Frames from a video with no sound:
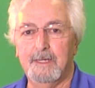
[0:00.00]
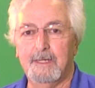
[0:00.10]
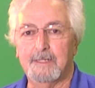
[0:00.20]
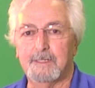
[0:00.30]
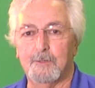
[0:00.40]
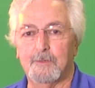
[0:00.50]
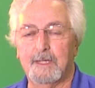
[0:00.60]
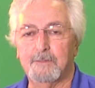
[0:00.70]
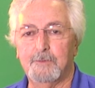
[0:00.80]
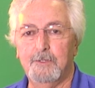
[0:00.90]
So
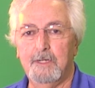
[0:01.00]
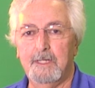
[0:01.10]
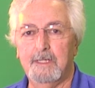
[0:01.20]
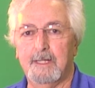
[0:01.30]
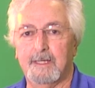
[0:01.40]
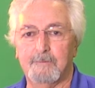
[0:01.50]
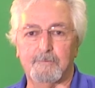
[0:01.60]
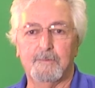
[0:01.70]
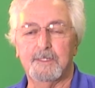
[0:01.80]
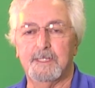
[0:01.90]
thanks for tuning in, and
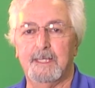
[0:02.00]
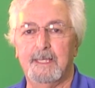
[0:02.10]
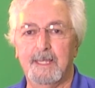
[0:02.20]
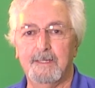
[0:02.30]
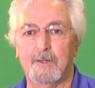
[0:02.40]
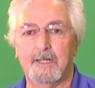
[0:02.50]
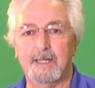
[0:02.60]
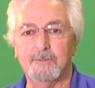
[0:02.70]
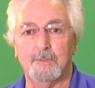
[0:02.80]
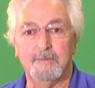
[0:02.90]
we'll see you again on the
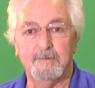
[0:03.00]
next one.